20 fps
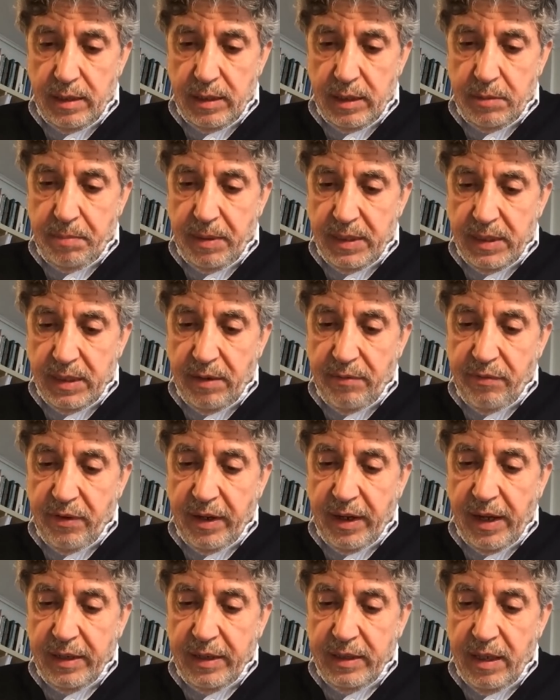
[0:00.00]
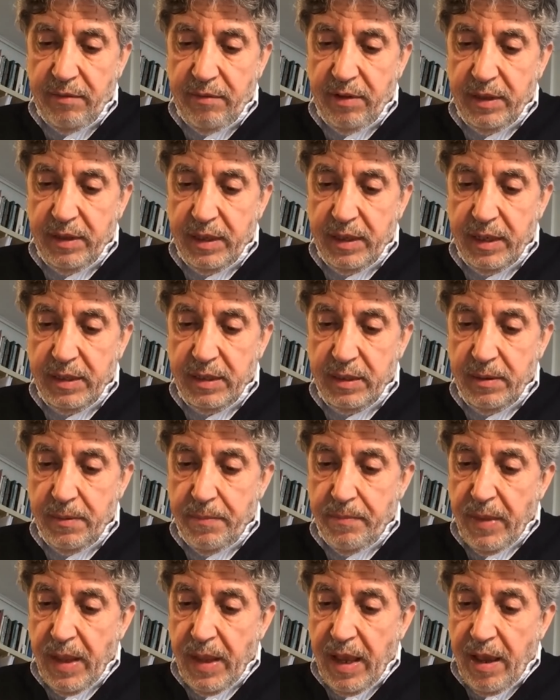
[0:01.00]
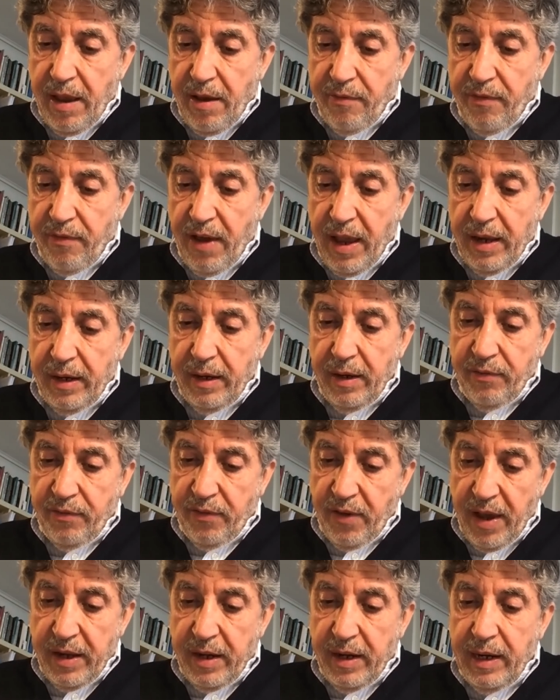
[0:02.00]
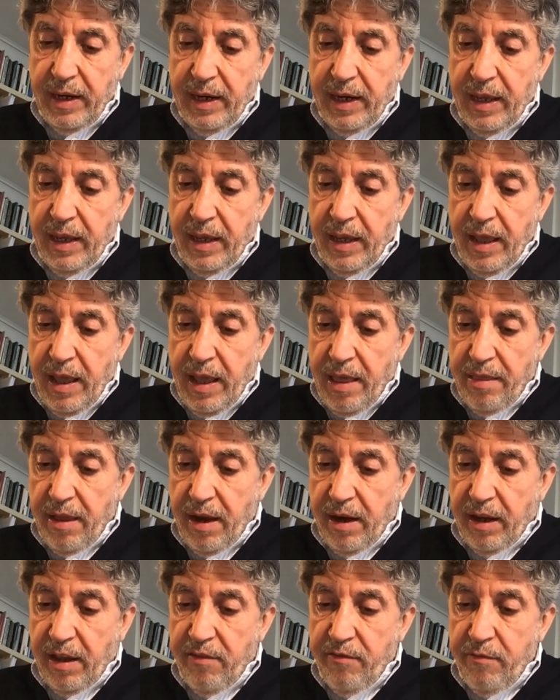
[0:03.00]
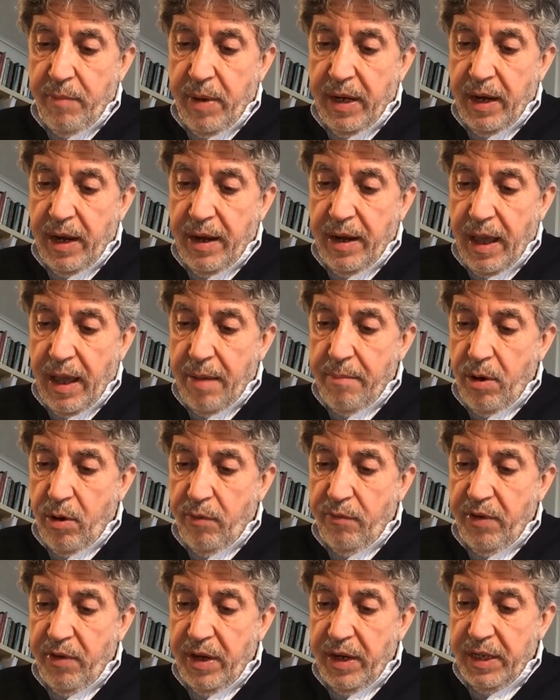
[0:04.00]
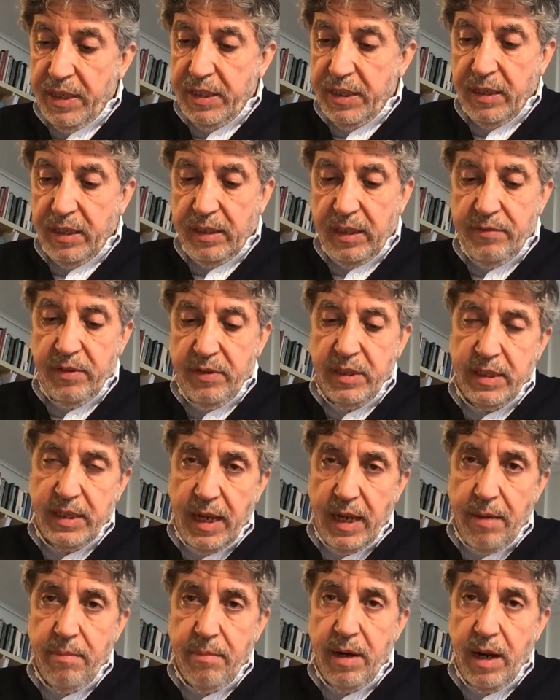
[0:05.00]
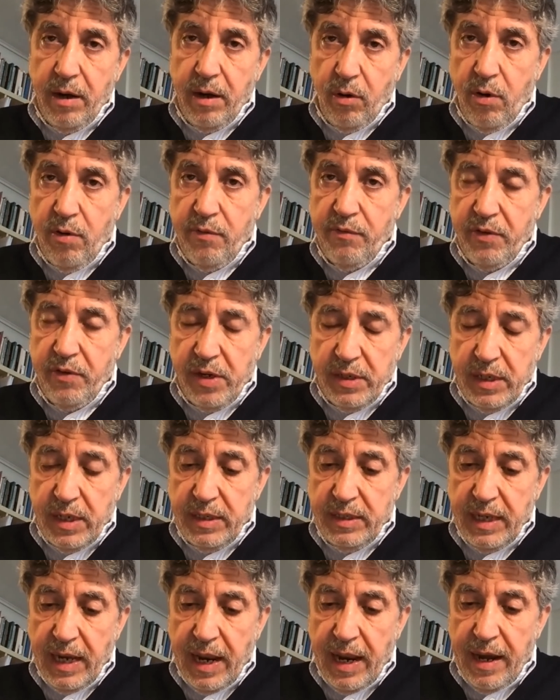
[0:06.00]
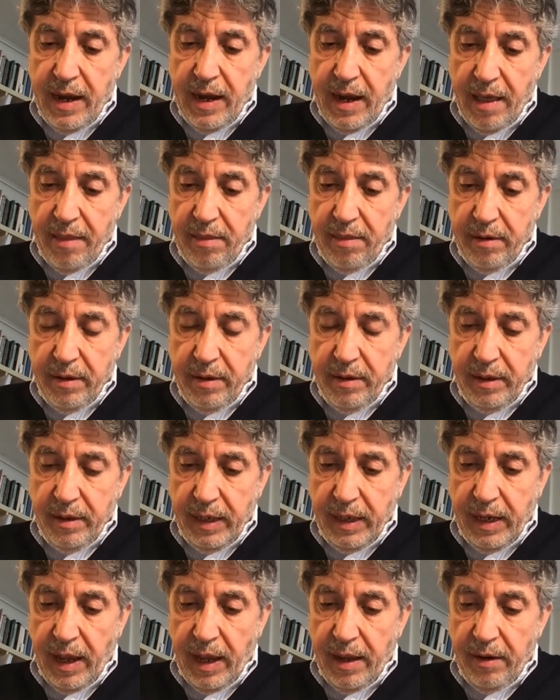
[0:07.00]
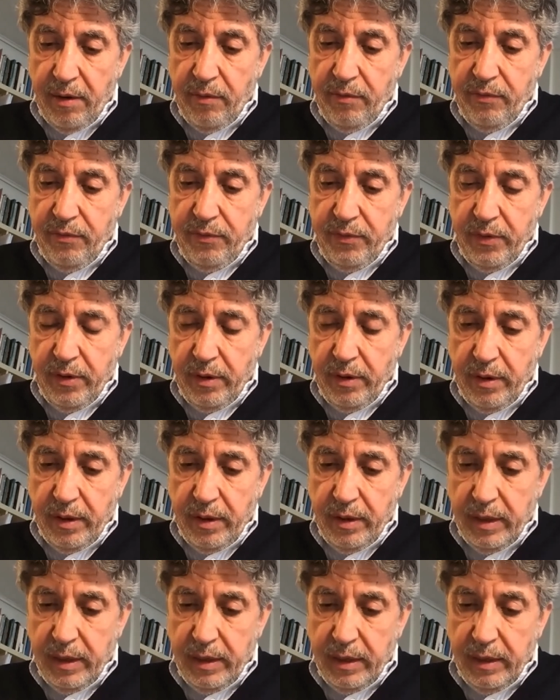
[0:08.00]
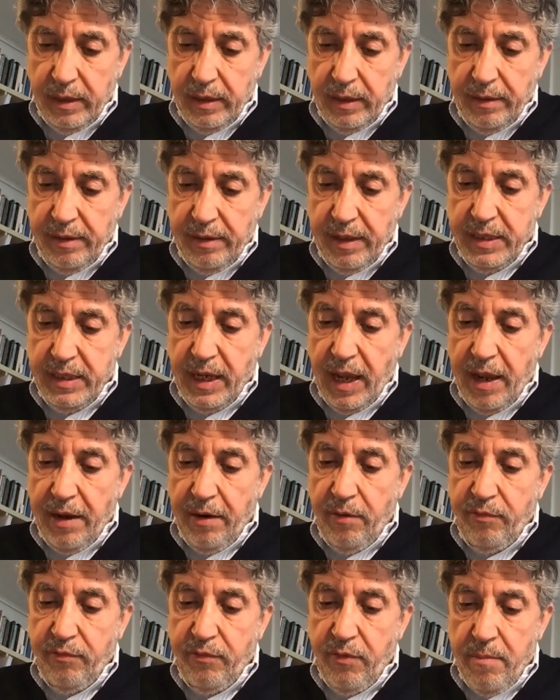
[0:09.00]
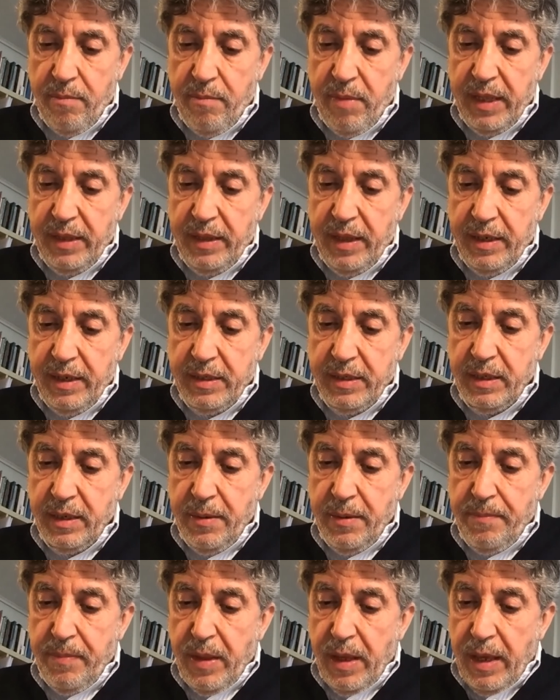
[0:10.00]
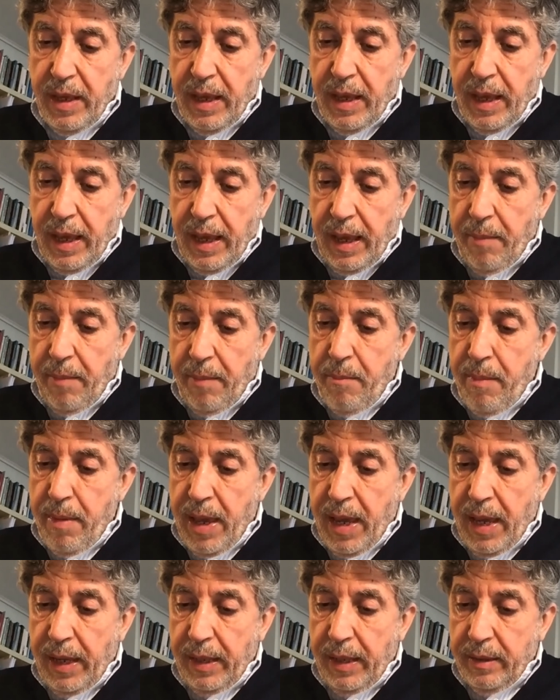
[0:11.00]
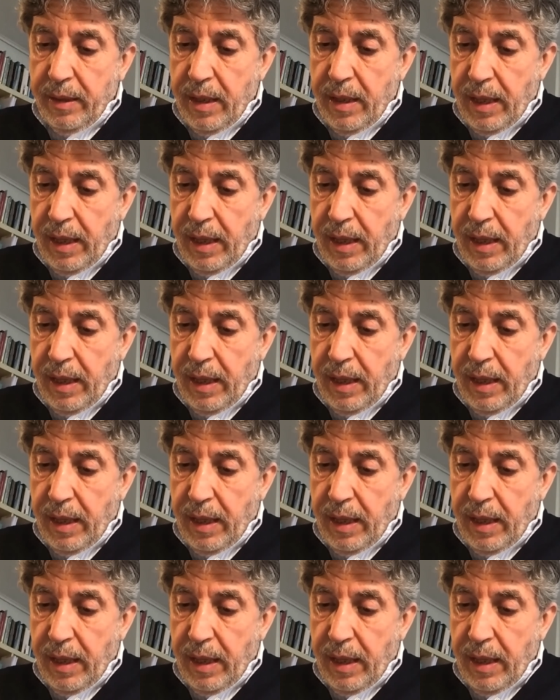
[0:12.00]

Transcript: specific activities. Finally, there have been a number of initiatives, seminar conferences, and other kind of these kind of meetings made.